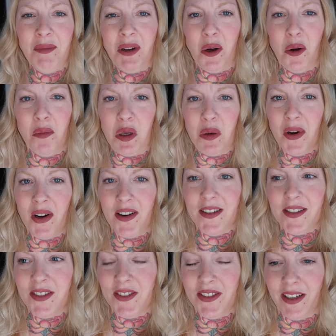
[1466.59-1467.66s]
My oatmeal
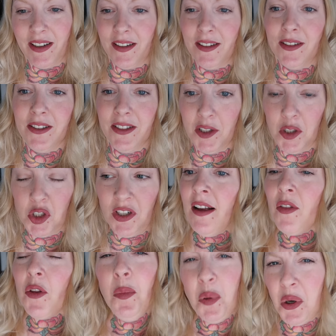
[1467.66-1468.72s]
bars are done and delish.
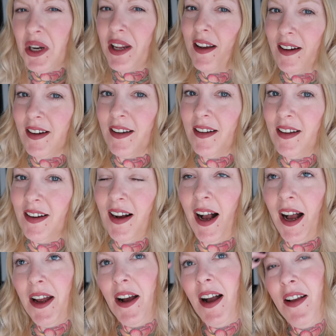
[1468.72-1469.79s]
They're pretty good.
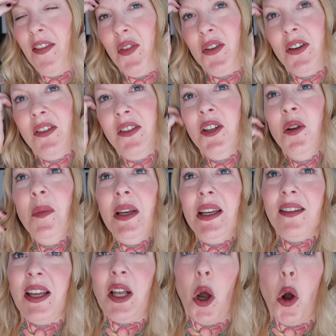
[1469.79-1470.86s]
I, I, They're a little
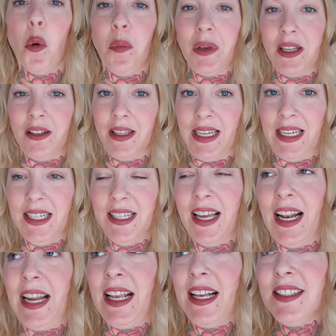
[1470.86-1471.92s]
bit like oatmeal-y,
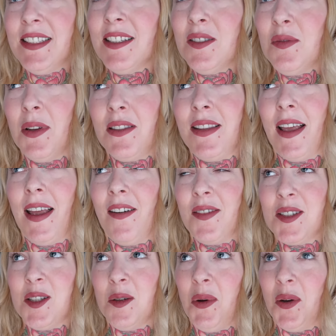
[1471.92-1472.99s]
and I guess that's what they are
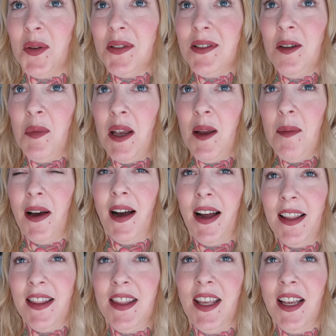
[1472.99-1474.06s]
supposed to be, but
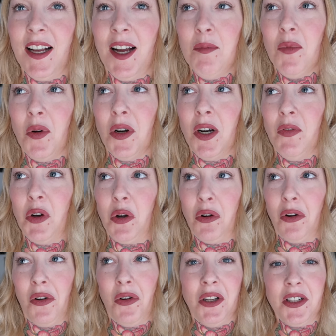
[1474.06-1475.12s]
I think I'm more of a
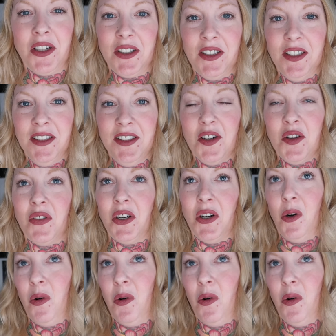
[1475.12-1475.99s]
granola girl over